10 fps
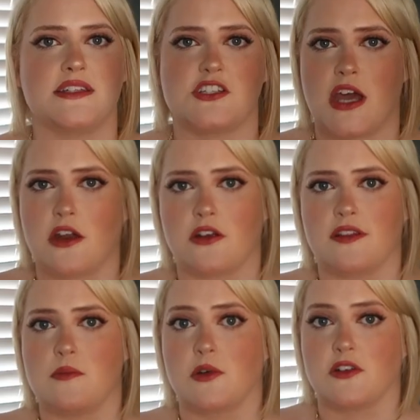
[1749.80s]
it to shatter
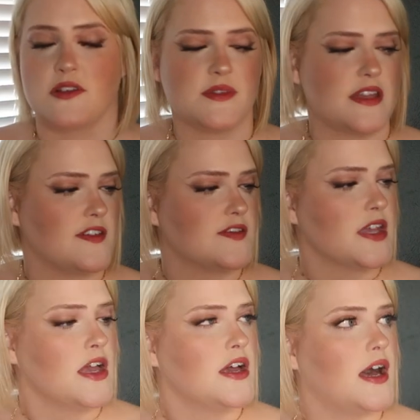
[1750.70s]
and then hurt
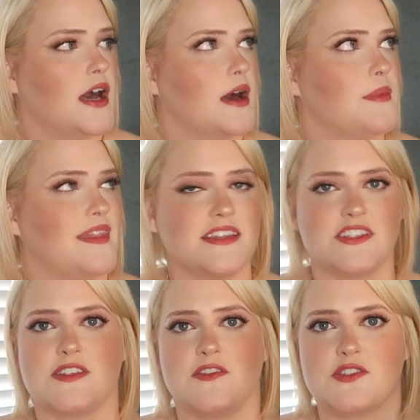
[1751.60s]
themselves um, and
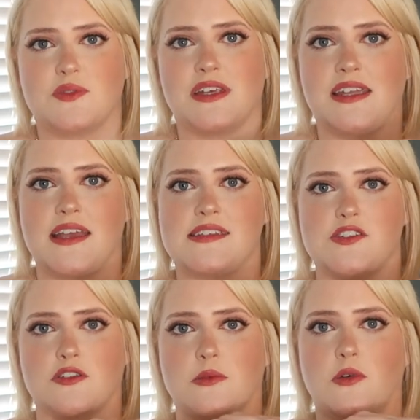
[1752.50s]
this just feels really nice
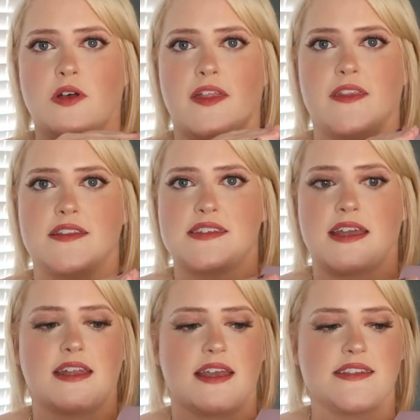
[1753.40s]
and durable and it's
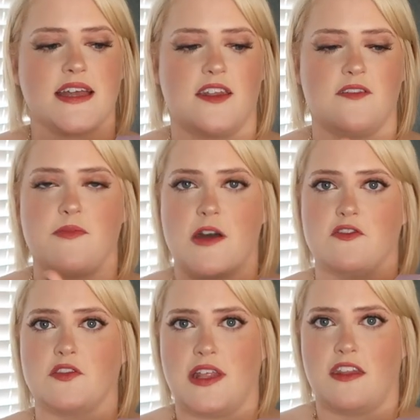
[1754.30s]
like nice and kind of
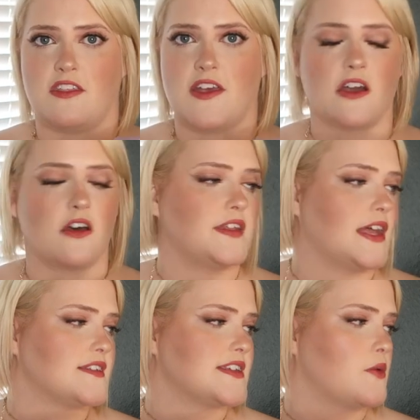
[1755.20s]
beveled and thick on the
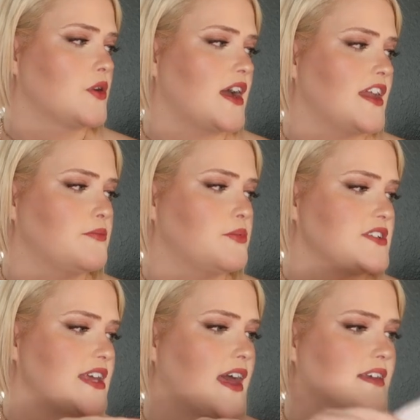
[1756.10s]
outside where it kind of
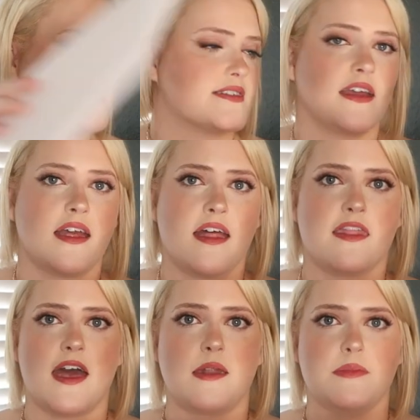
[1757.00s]
protects
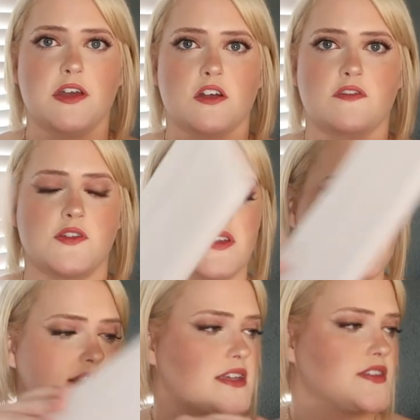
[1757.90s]
that mirror if you
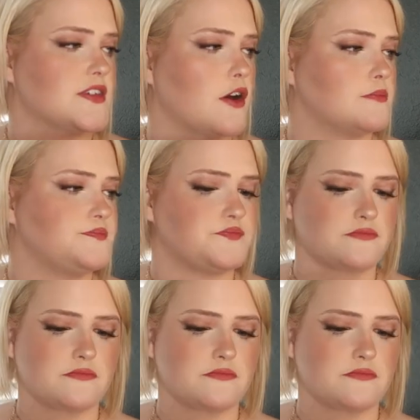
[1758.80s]
can see so